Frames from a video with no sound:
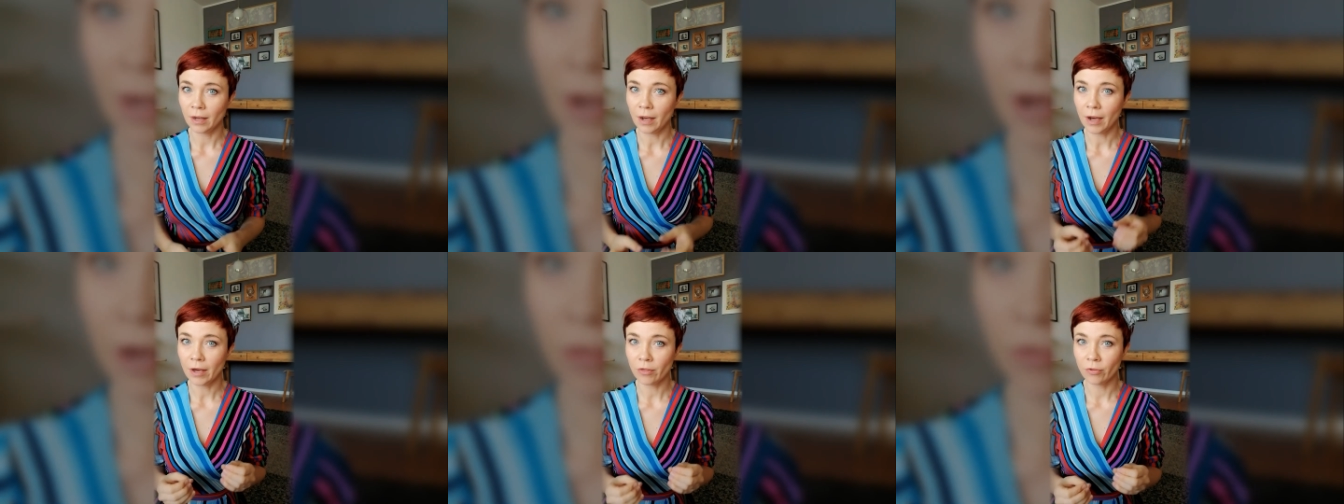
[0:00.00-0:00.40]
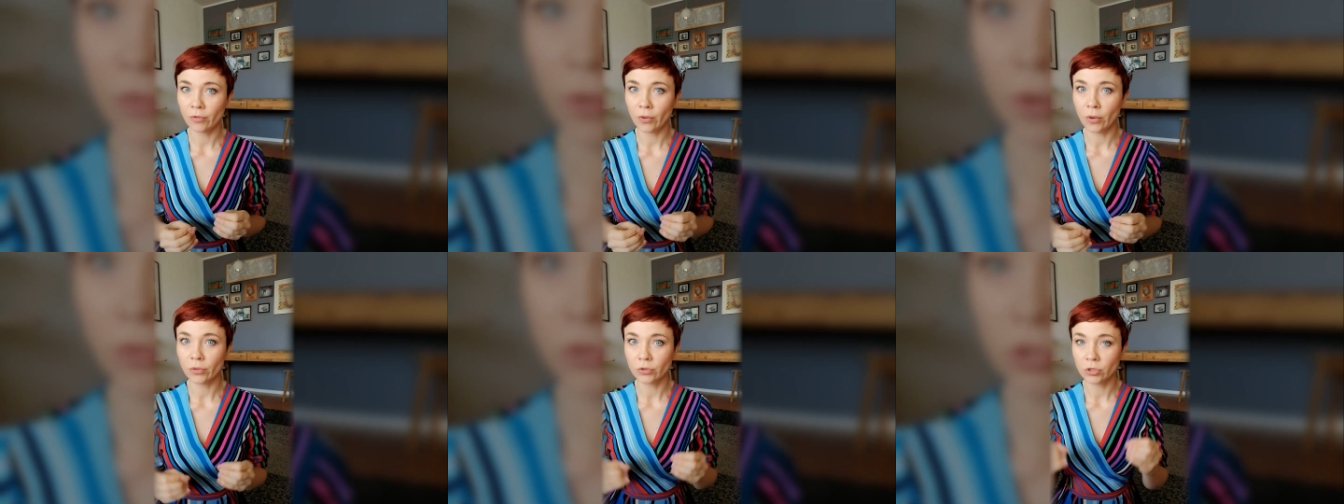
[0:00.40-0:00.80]
i
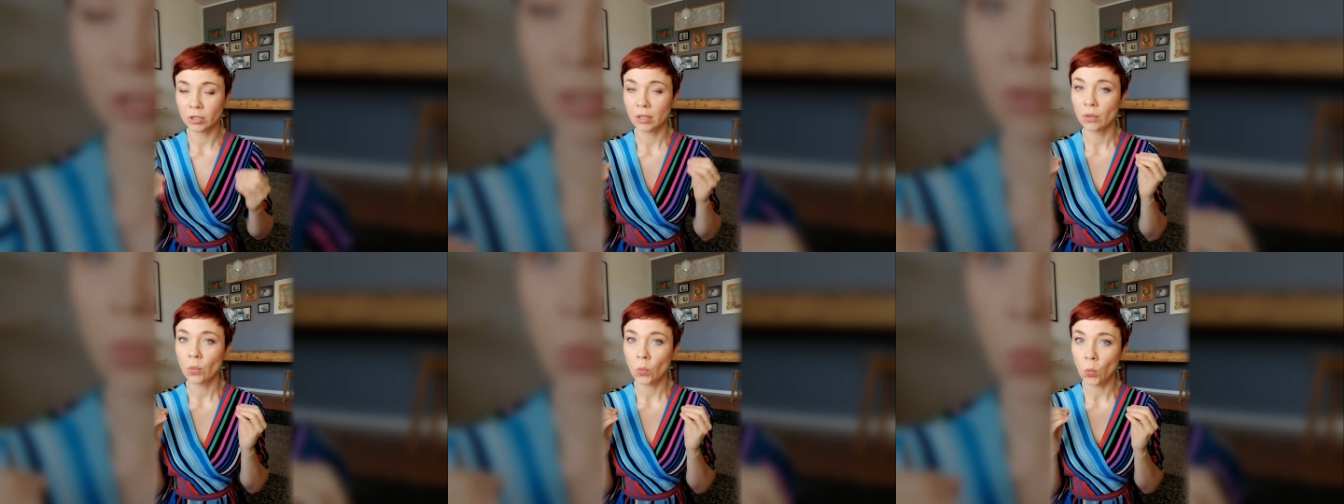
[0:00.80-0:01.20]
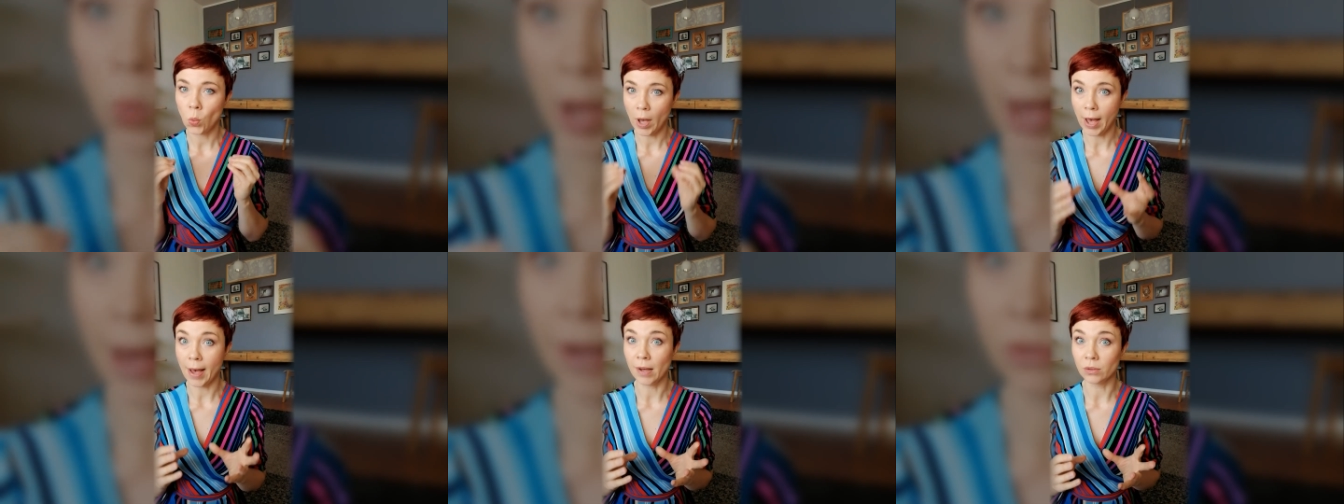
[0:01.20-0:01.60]
thought
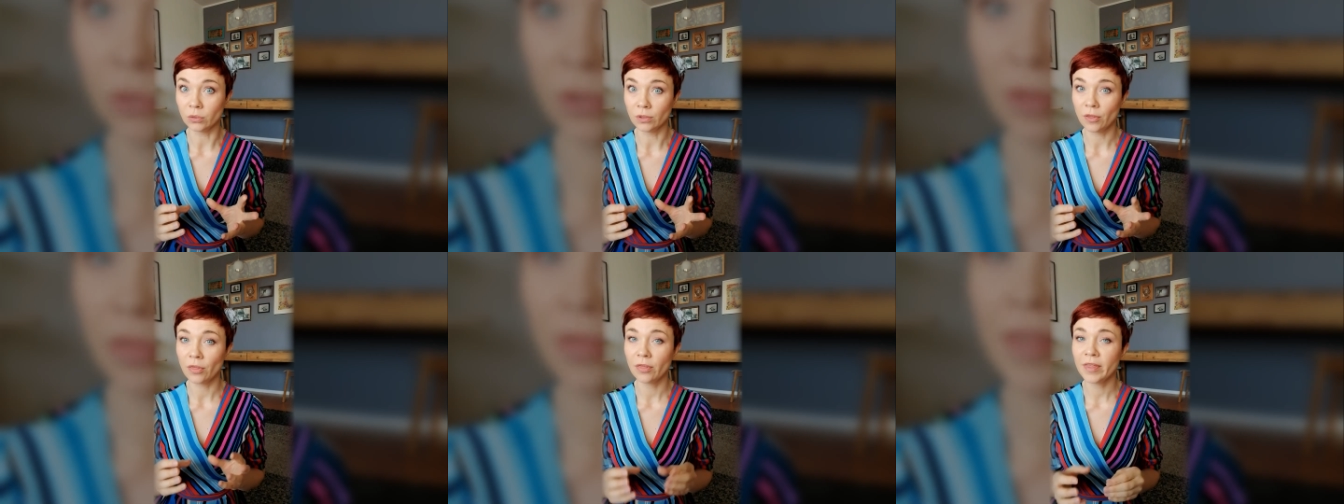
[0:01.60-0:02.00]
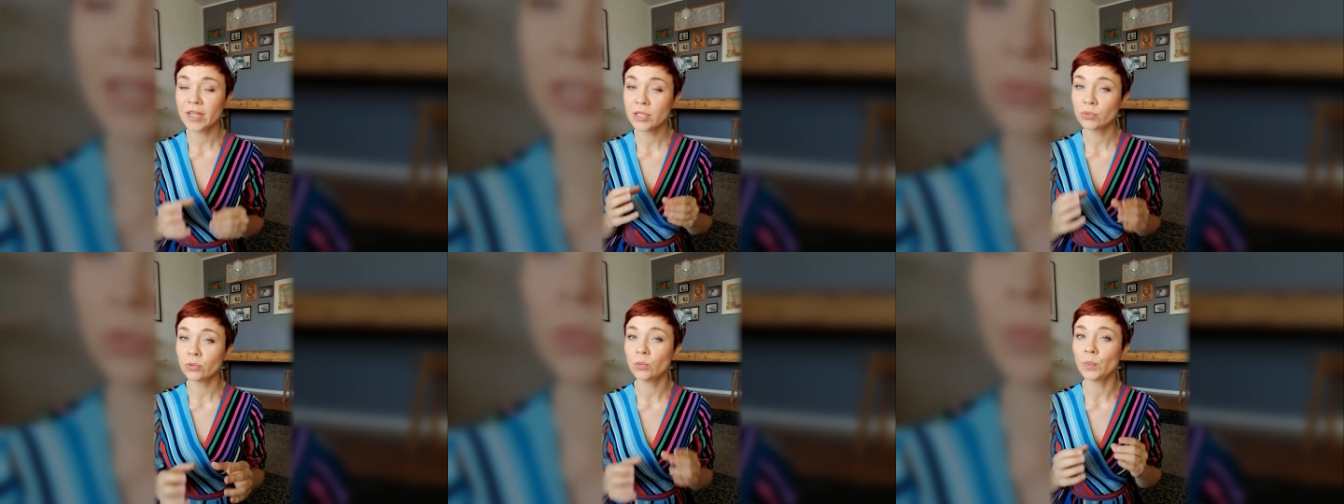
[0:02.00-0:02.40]
wow,
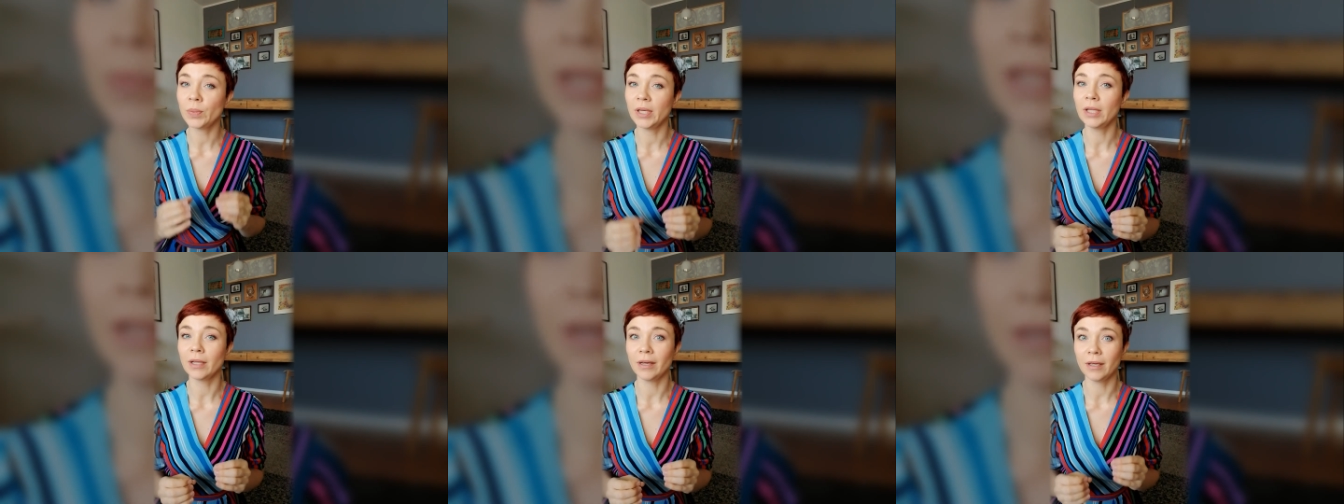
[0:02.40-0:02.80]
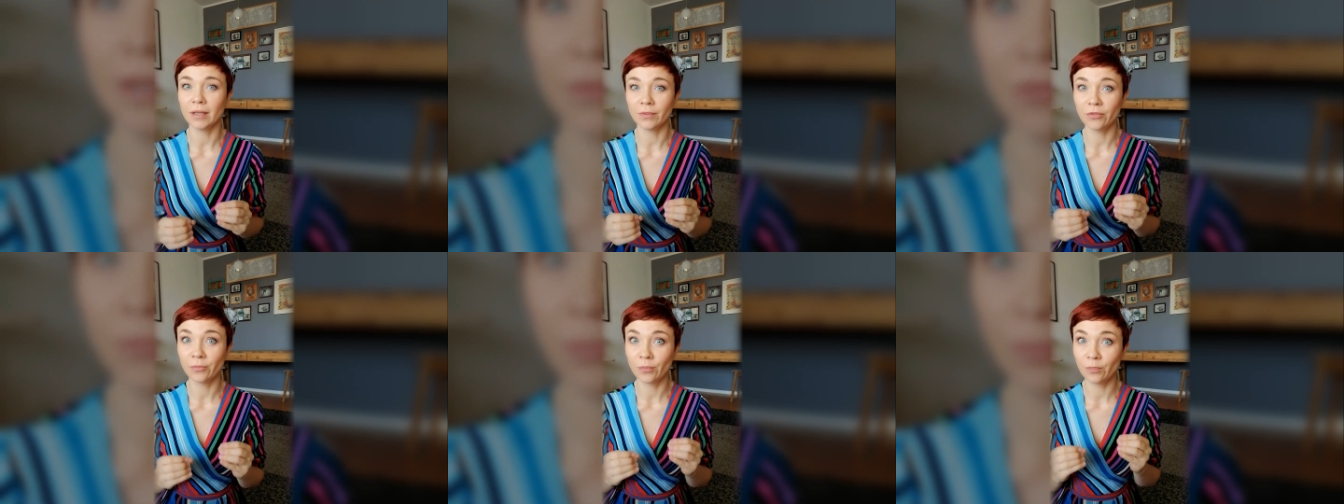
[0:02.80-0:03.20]
this would be like a